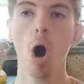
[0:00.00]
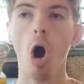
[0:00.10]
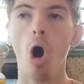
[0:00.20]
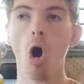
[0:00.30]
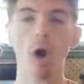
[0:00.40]

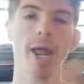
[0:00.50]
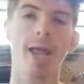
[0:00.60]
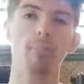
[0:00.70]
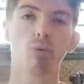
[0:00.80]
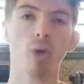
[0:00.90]
are a
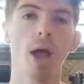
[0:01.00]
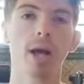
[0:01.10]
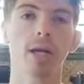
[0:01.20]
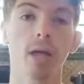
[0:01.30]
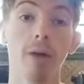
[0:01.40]

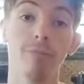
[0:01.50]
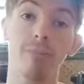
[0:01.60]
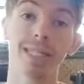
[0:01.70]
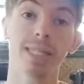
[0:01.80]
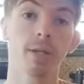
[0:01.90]
product of
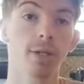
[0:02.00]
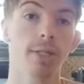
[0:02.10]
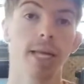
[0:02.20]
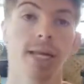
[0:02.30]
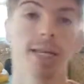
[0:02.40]

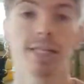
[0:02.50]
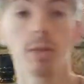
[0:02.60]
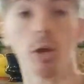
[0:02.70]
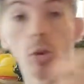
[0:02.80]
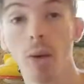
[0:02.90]
misunderstandings
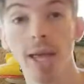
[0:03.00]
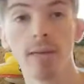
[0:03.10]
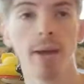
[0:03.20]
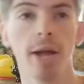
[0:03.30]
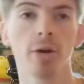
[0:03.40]
about the way that
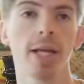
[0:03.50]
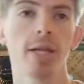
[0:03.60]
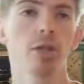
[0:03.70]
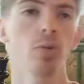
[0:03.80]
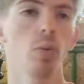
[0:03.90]

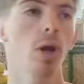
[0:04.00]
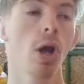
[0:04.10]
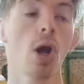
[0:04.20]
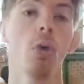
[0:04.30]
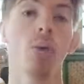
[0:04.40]
micronations work,
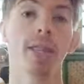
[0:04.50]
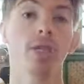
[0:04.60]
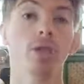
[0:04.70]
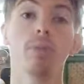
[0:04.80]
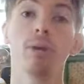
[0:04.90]
what they
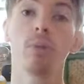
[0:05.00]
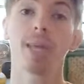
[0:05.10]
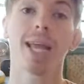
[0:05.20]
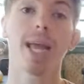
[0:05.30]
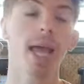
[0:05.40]
should be, what
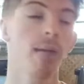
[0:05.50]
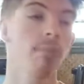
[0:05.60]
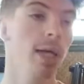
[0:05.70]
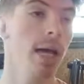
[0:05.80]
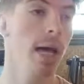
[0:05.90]
they can
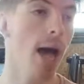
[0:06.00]
be,